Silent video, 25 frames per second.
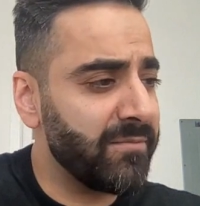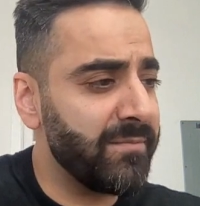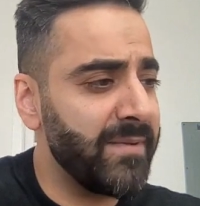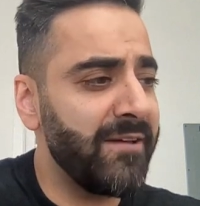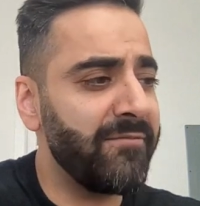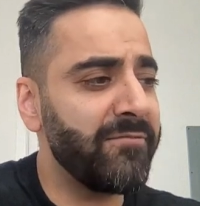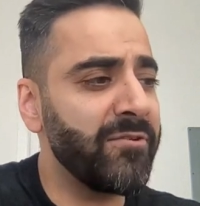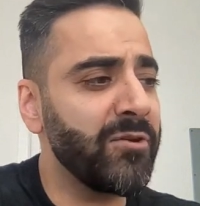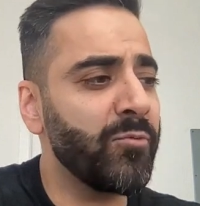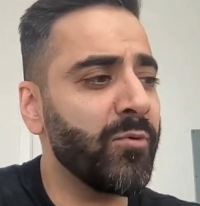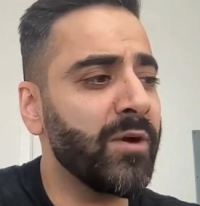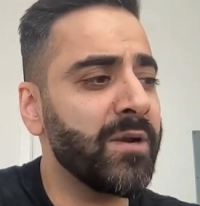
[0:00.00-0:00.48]
from
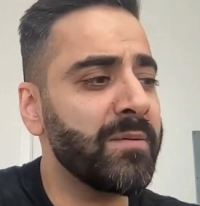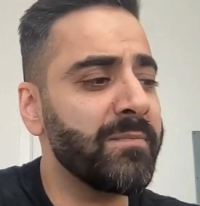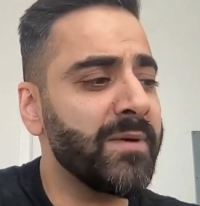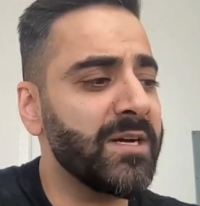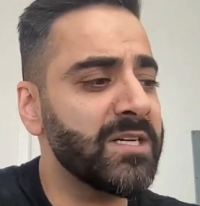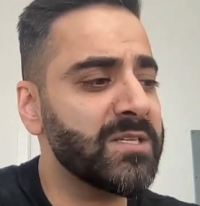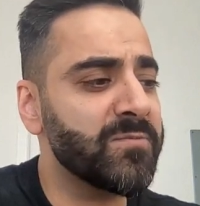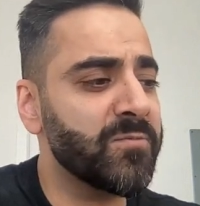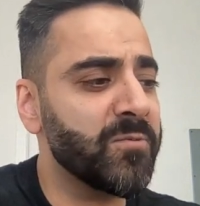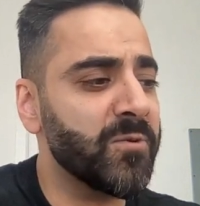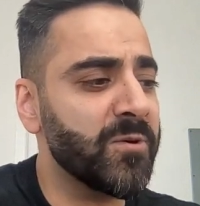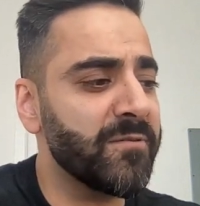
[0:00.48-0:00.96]
everyone
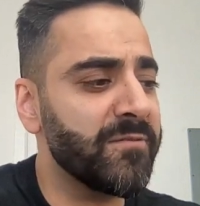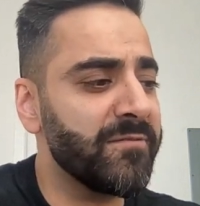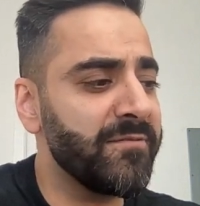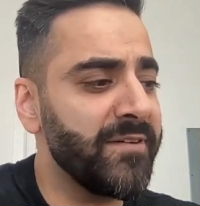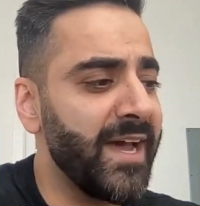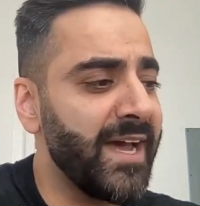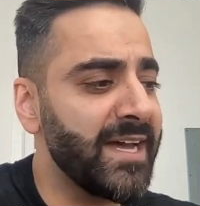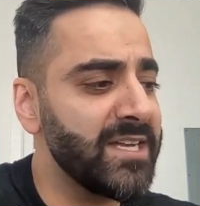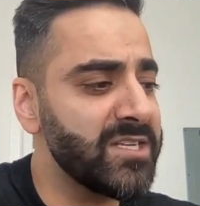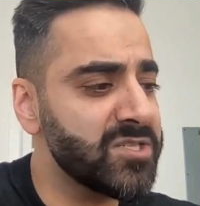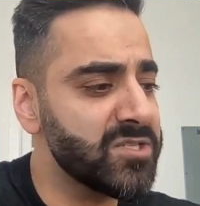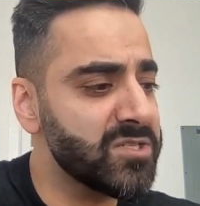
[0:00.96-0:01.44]
much more
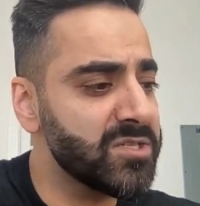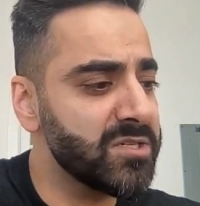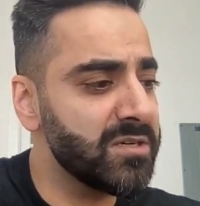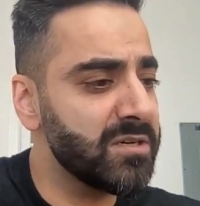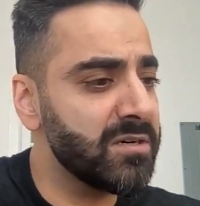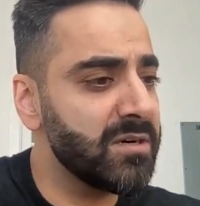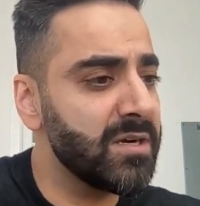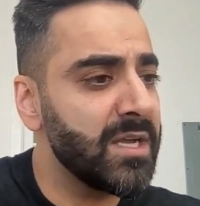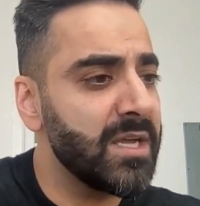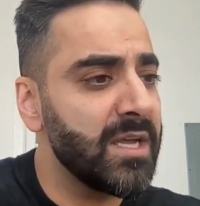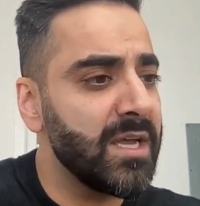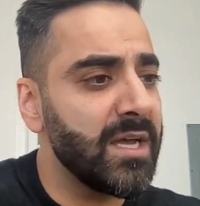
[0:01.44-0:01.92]

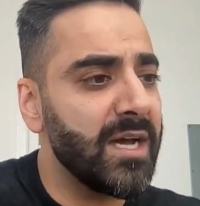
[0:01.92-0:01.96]
faster.